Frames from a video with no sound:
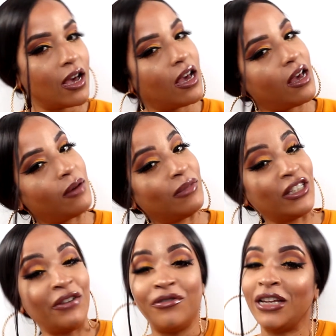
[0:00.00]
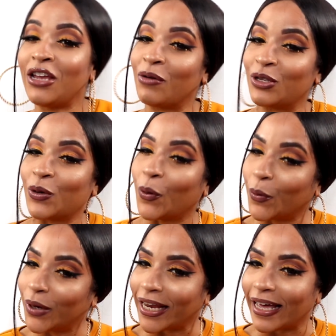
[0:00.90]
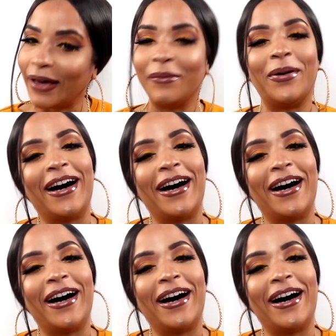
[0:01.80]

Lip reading: I don't really know what to call it,